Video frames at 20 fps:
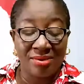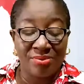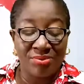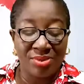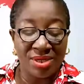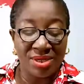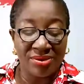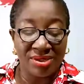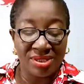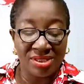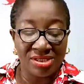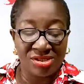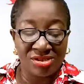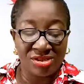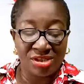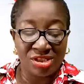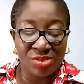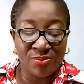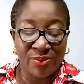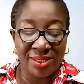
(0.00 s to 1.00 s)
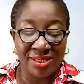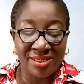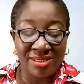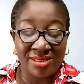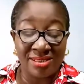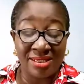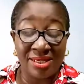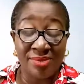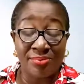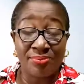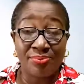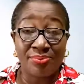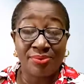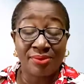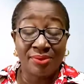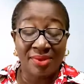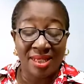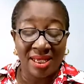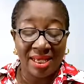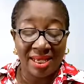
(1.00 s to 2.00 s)
bearing the suspect's name,
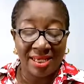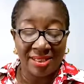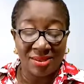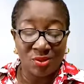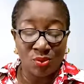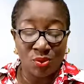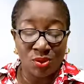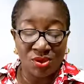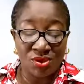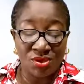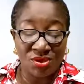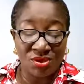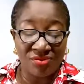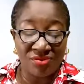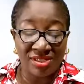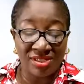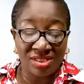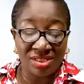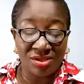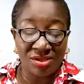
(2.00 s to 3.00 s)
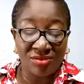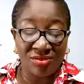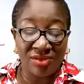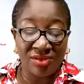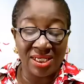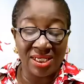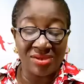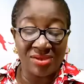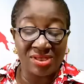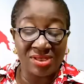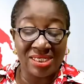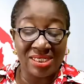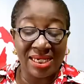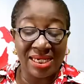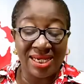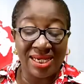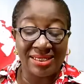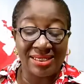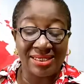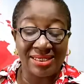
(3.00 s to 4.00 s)
and one University of Lagos
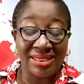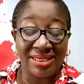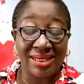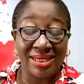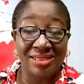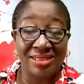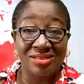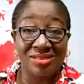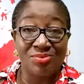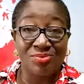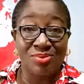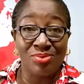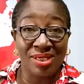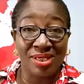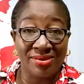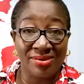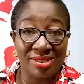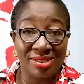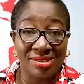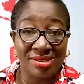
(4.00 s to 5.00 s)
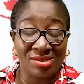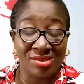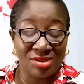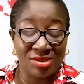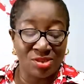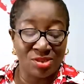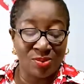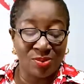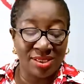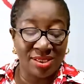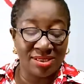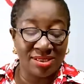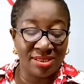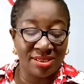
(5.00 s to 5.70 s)
ID card bearing the suspect's